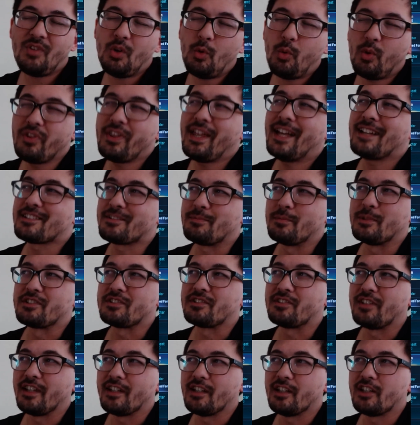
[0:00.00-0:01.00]
Well, that's
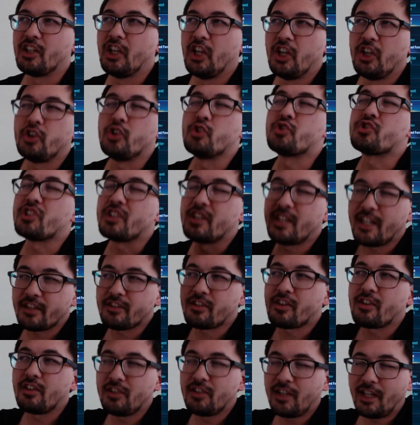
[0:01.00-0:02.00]
misstated. You should get
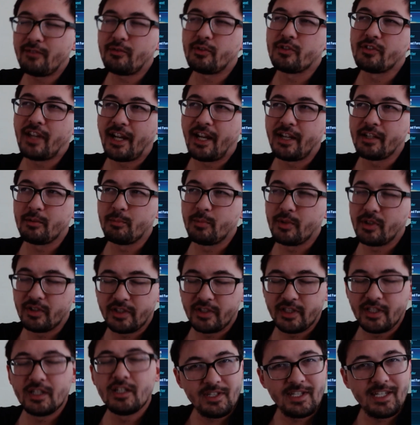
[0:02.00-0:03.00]
to the level 9
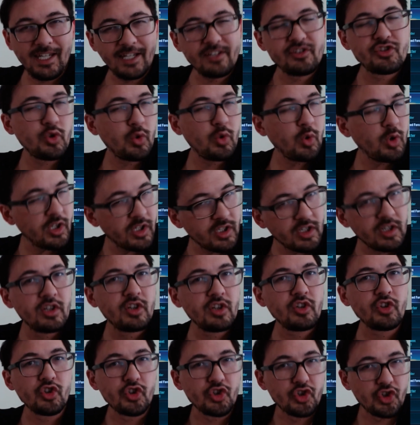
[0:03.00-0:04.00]
ability, get your
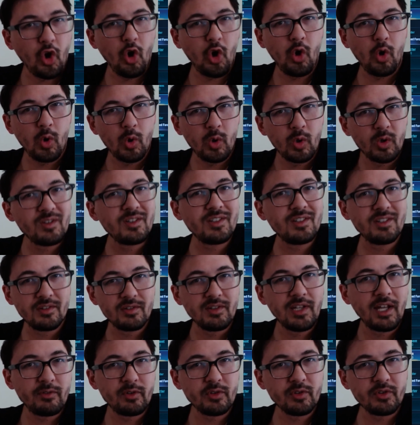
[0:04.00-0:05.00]
goal
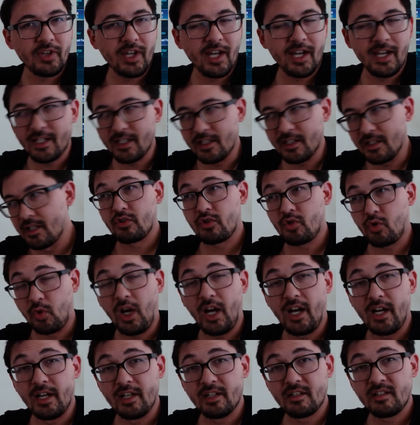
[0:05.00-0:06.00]
level 9
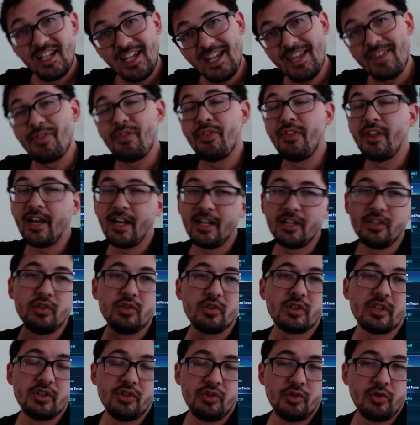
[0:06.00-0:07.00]
Cron, and then you
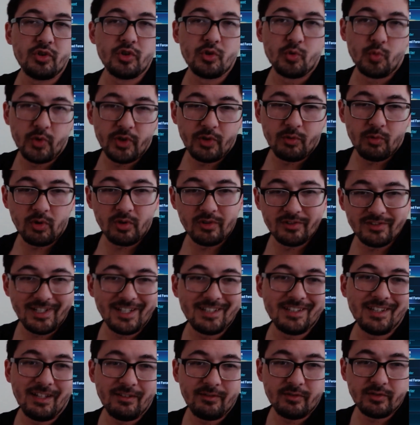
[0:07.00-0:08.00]
can do your rerolls
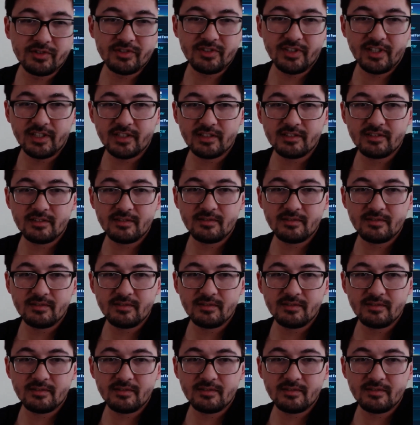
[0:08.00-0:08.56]
at level 6.